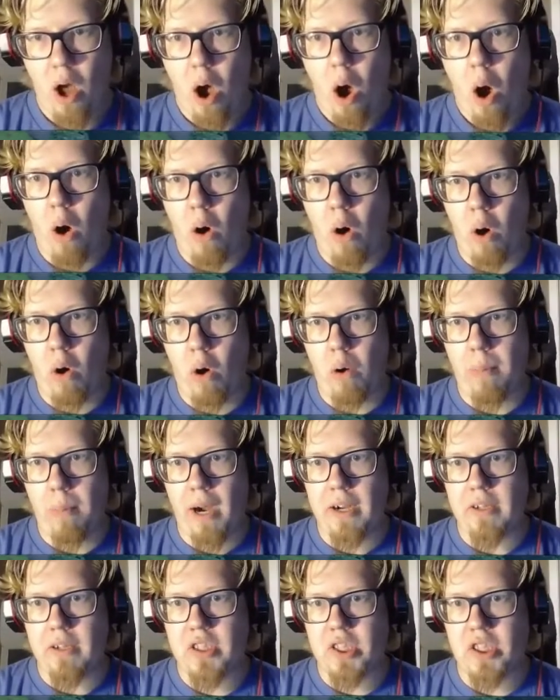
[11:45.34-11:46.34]
Oh
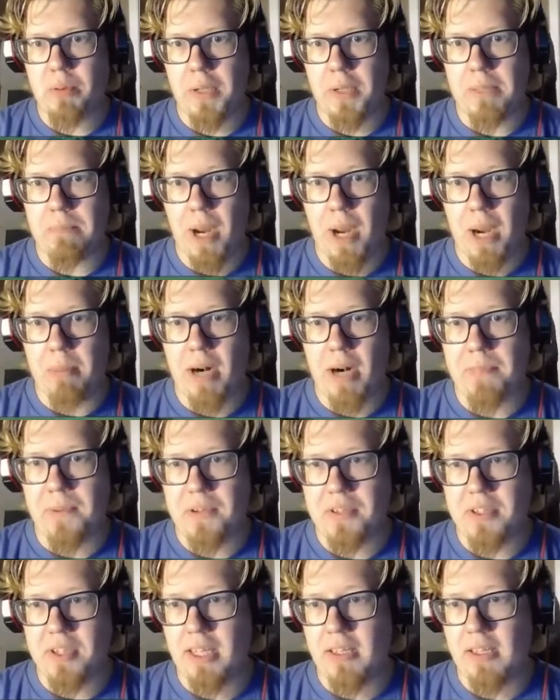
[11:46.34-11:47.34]
my sweet baby
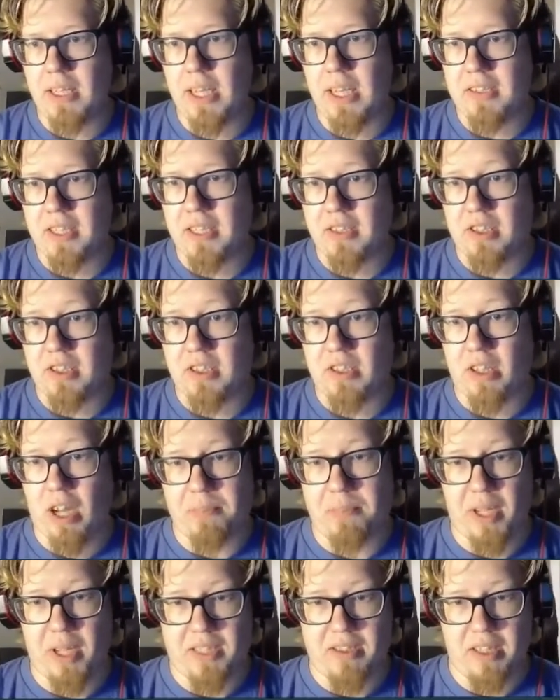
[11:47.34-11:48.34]
raptors, he just
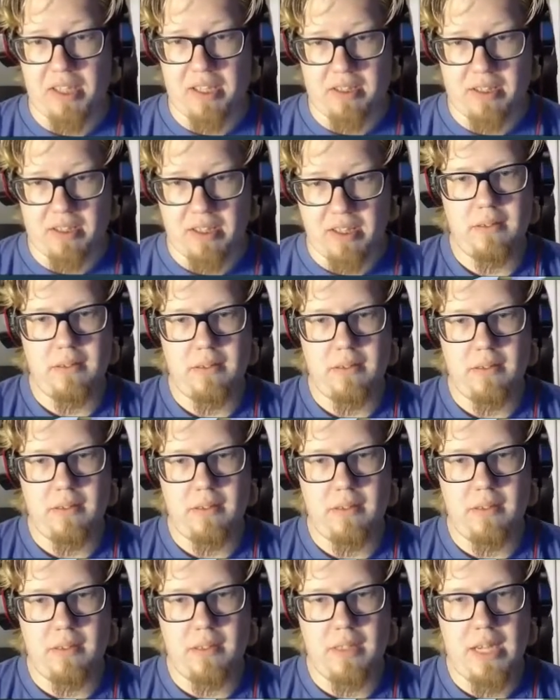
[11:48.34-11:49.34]
stopped exist.
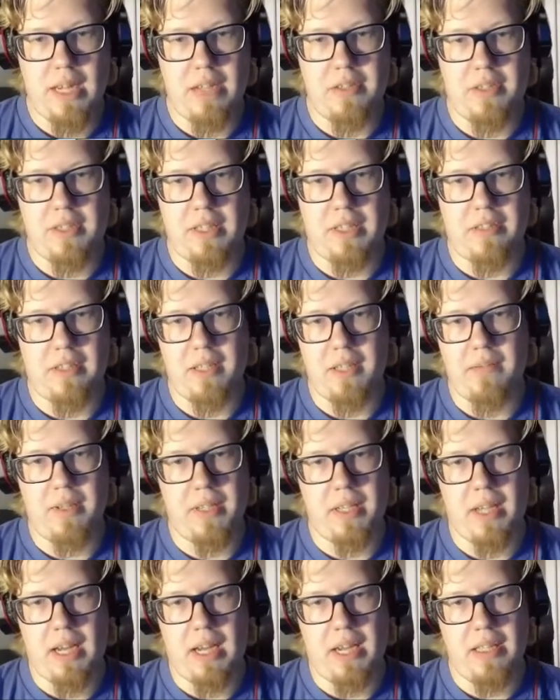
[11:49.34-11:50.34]
And she doesn't even
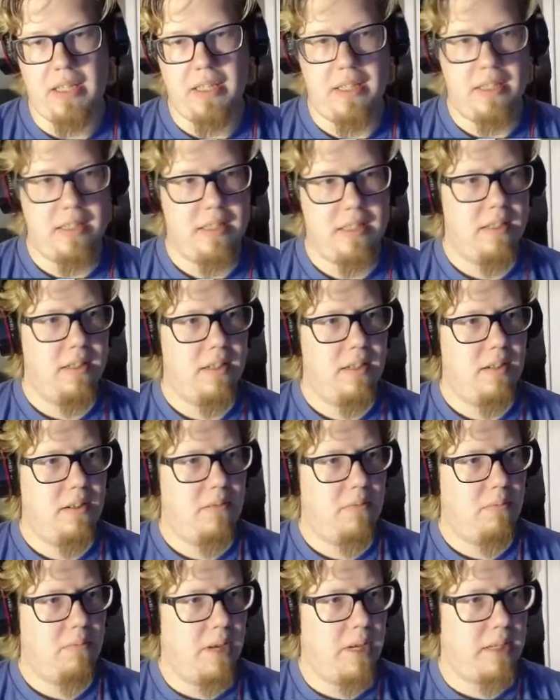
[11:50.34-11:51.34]
die.
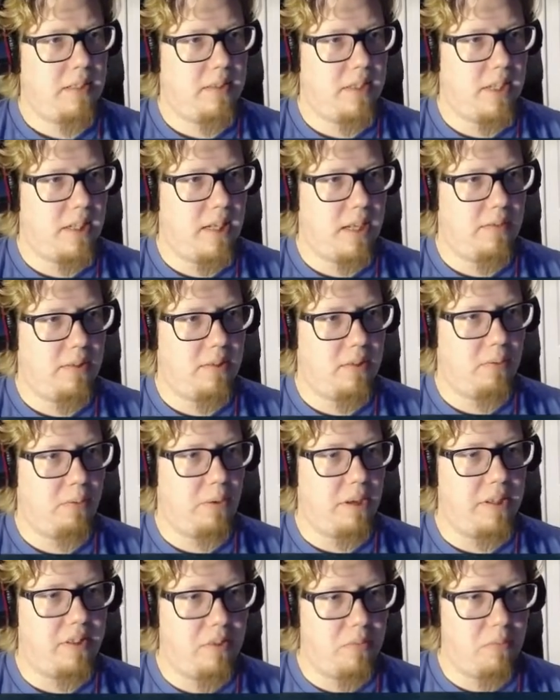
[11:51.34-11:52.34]
Wait, she level
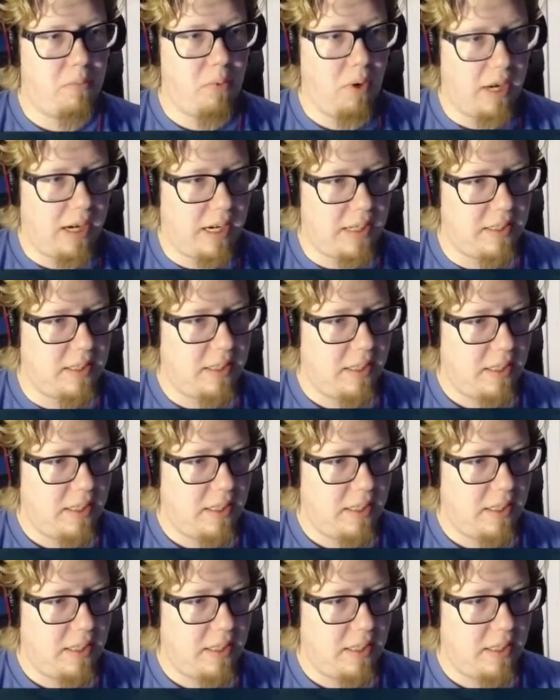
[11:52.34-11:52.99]
21?